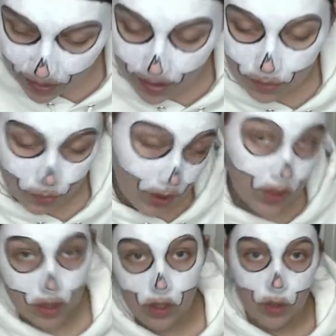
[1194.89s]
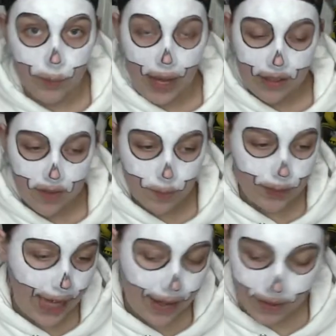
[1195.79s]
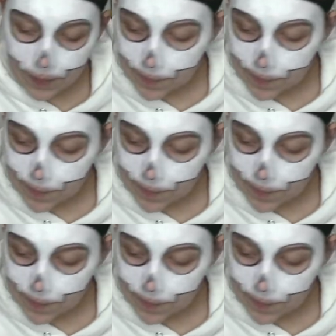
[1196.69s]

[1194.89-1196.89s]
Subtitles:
and we're gonna go back to the black.